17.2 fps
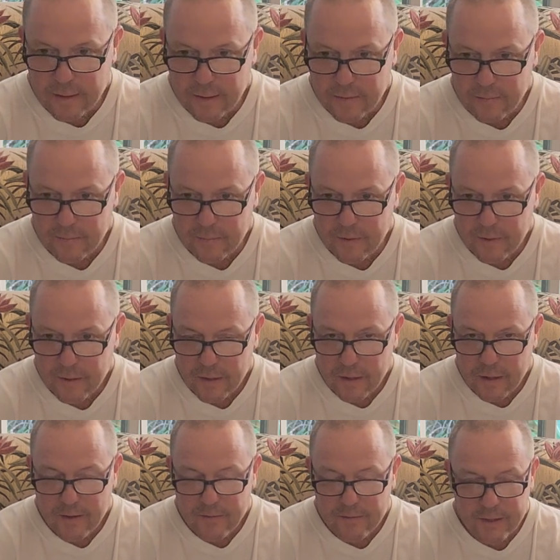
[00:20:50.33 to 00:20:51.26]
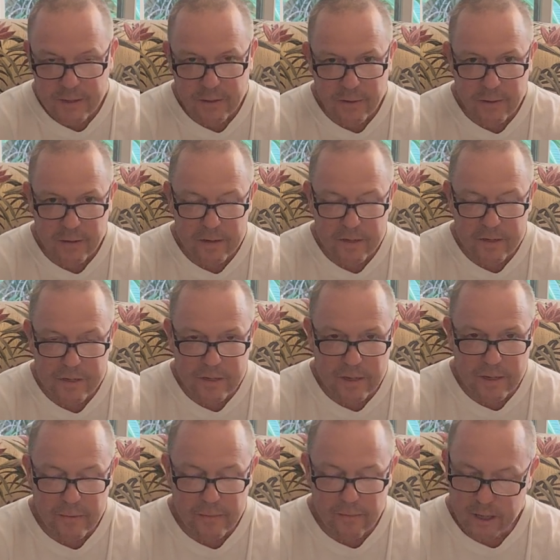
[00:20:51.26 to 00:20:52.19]
if you don't
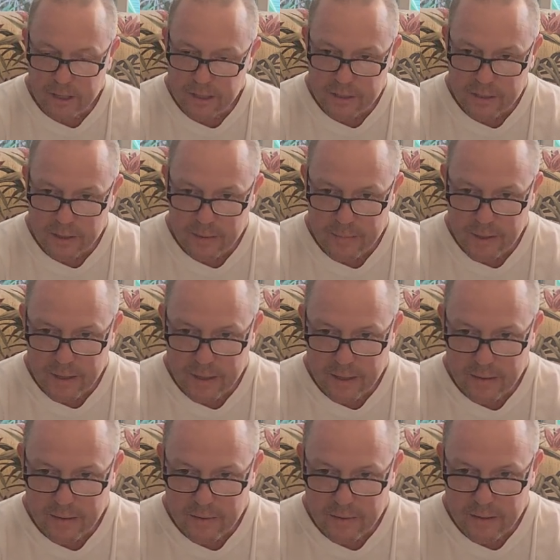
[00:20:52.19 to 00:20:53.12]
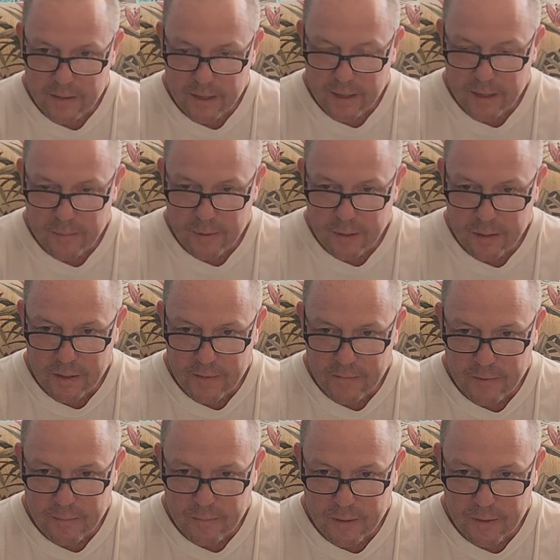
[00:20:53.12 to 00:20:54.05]
understand Russia, I mean, I know you can't
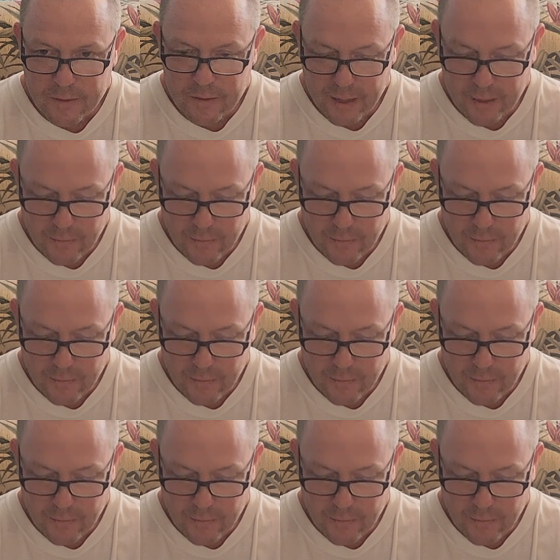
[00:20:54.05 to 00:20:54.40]
believe it, but they